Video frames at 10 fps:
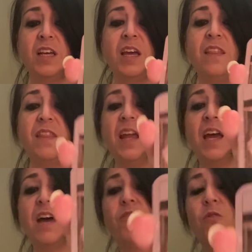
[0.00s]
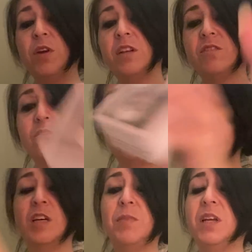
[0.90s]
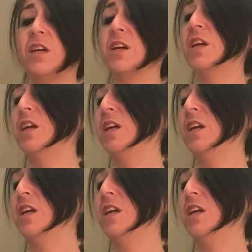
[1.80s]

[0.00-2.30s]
And they have Queen of Swords up here.